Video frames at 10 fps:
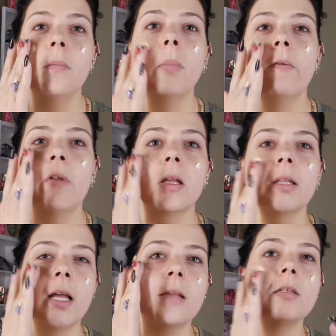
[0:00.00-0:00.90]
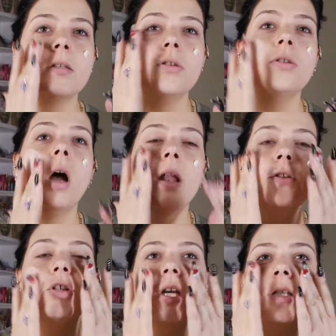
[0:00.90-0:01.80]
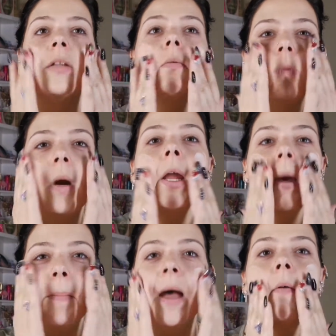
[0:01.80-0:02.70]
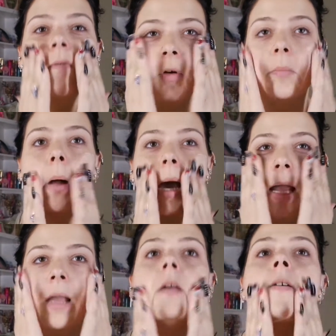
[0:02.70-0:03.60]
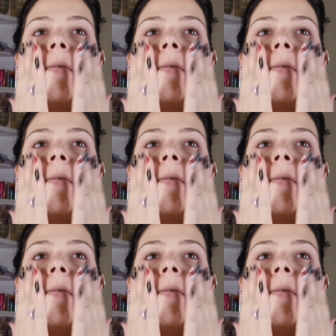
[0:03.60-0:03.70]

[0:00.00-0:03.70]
but I feel like that's just the right amount for my